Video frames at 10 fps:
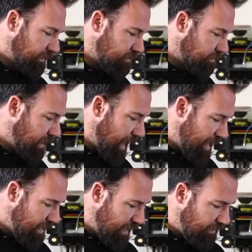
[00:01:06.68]
actually
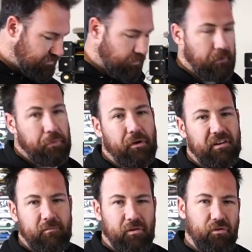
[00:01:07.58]
a
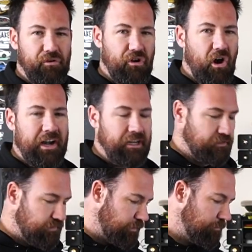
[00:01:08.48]
230mm or
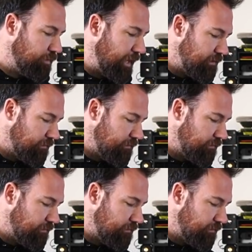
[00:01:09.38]
9-inch twin plate.